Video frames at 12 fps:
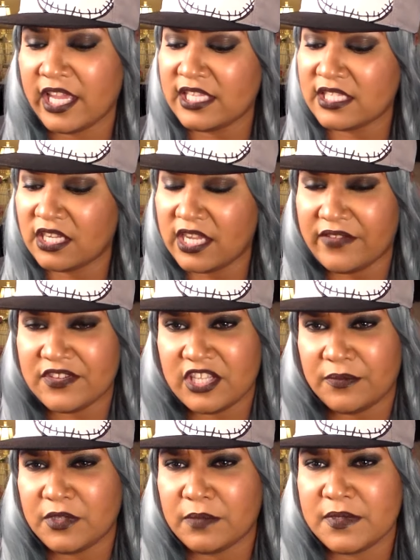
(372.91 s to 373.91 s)
He's going to have
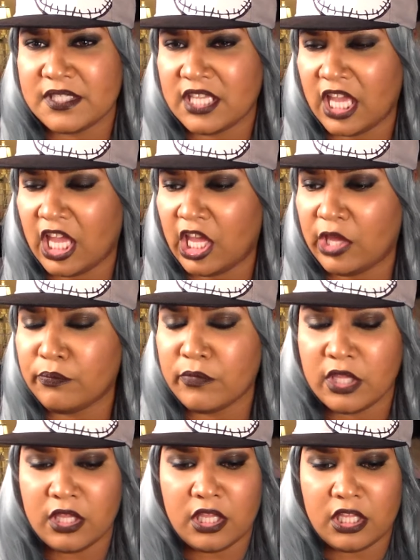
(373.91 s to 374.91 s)
stepped up his game,
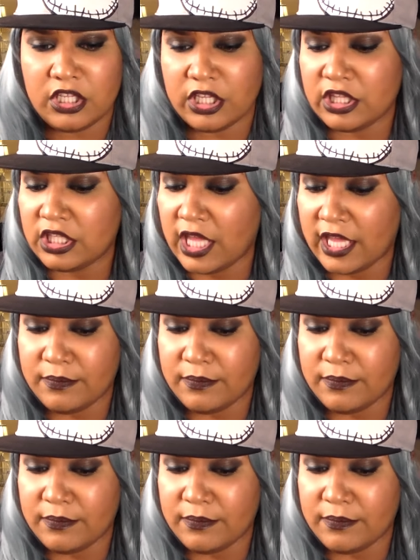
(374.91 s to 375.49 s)
done